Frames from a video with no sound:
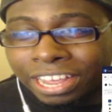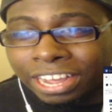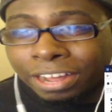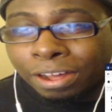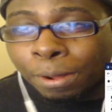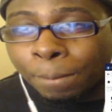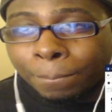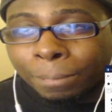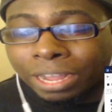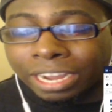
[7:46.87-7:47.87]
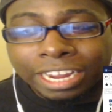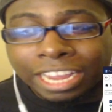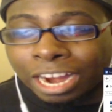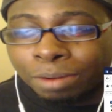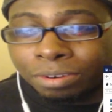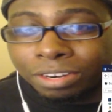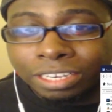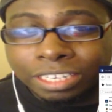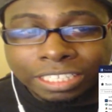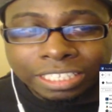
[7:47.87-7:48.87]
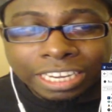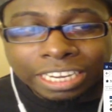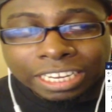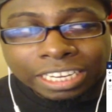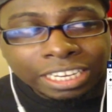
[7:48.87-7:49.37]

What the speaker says: I got a camera. It's, like,